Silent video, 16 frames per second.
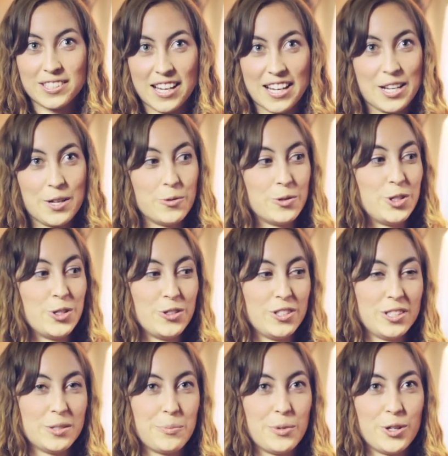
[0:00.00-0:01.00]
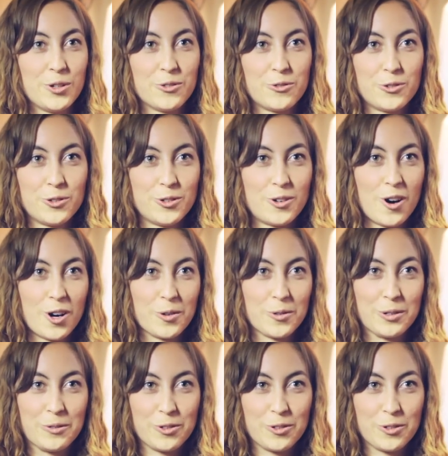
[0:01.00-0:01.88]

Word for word: and he would do these beautiful hardwood